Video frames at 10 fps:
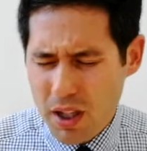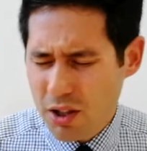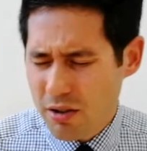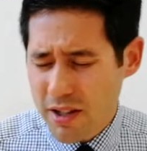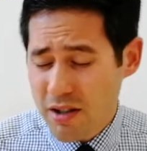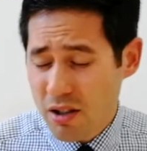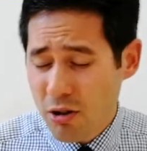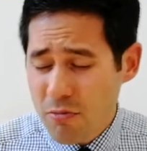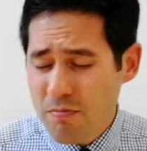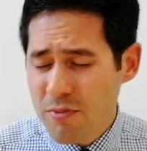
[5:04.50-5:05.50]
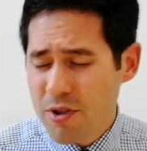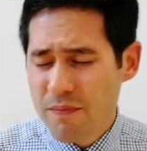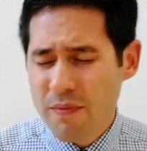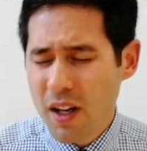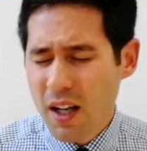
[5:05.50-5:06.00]
Christian homes.
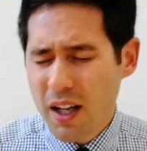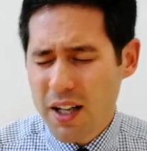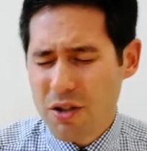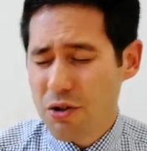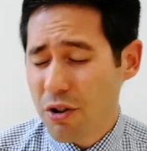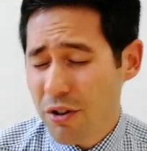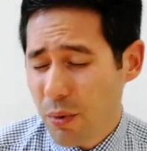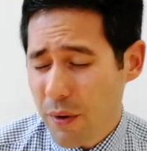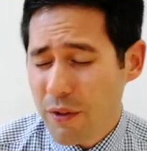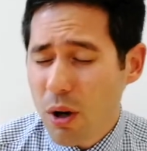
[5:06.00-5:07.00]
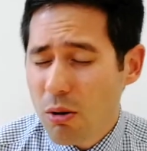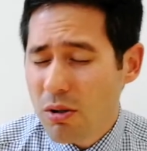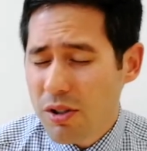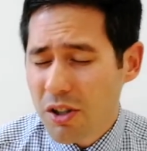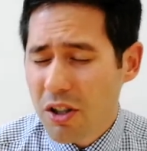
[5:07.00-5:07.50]
It's a truth that we've
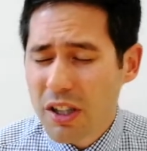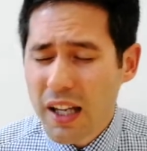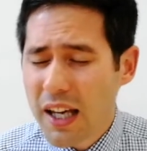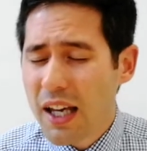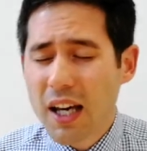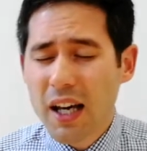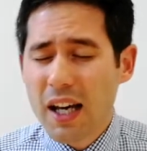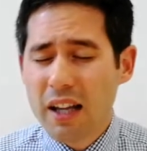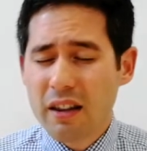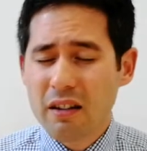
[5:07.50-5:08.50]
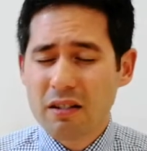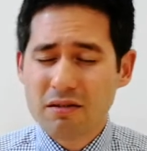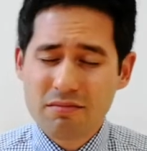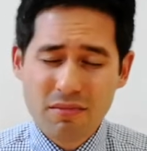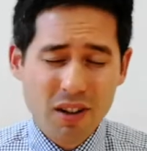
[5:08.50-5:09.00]
known, certainly, in
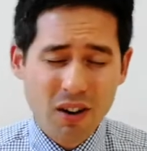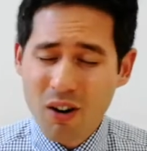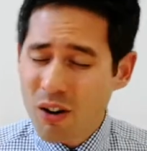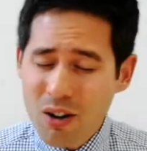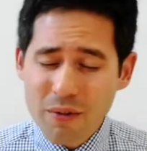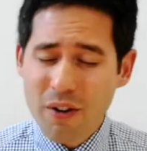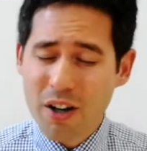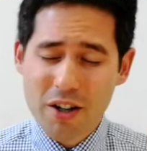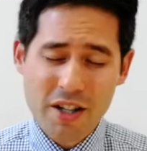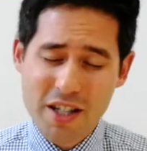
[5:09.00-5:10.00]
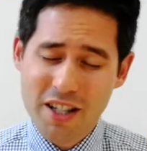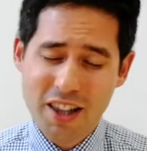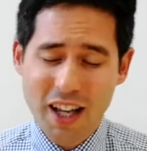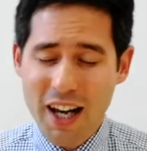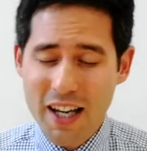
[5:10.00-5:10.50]
all of our Christian
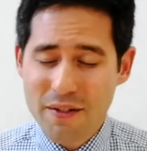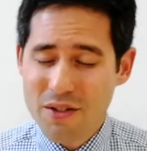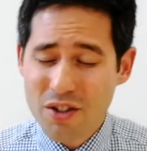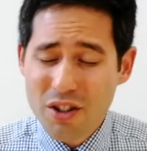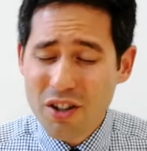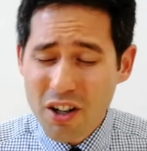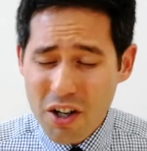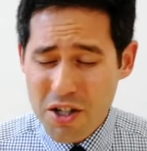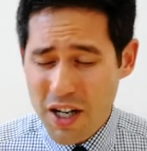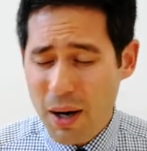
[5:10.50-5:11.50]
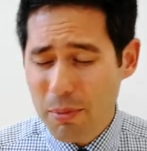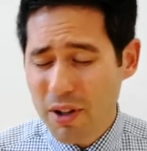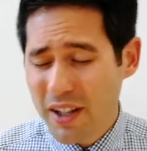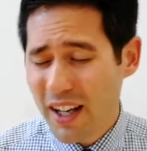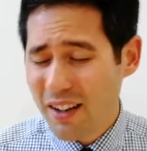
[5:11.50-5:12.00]
lives, that you are our shepherd,
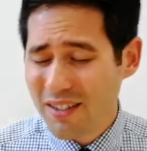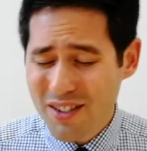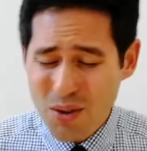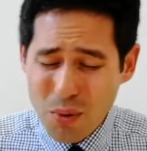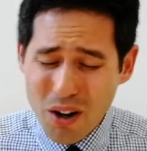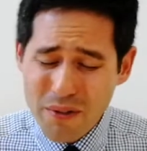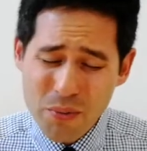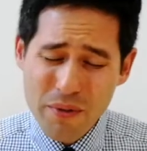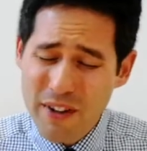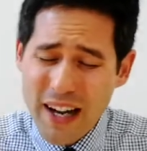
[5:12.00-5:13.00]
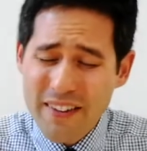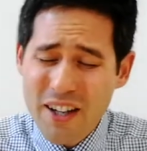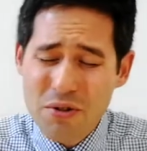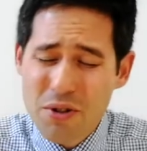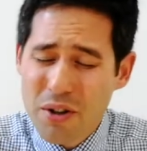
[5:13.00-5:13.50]
and yet so often we forget
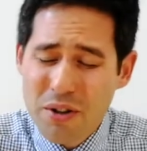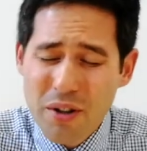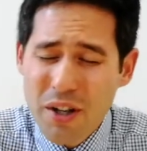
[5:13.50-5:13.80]
that truth.